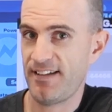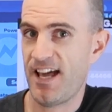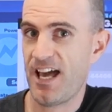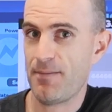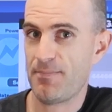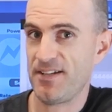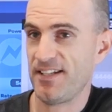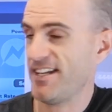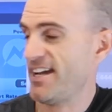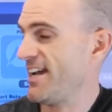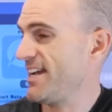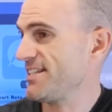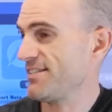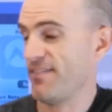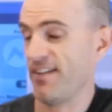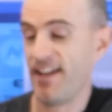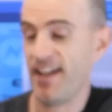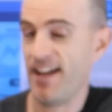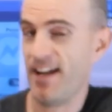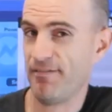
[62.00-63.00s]
Happy days
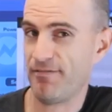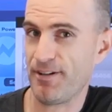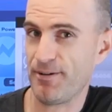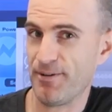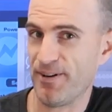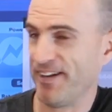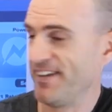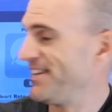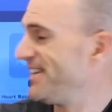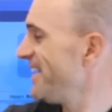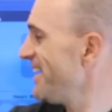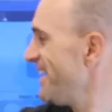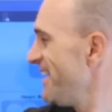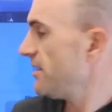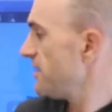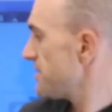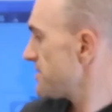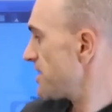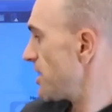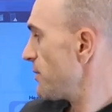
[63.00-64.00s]
for everyone.
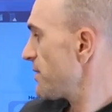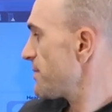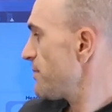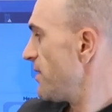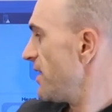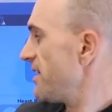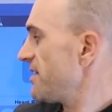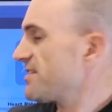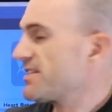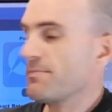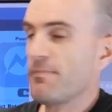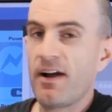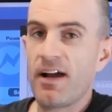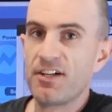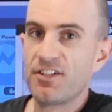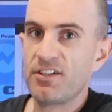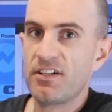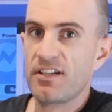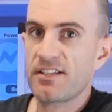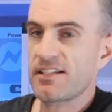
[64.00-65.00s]
So with my
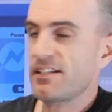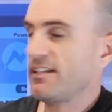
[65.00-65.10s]
smart trainer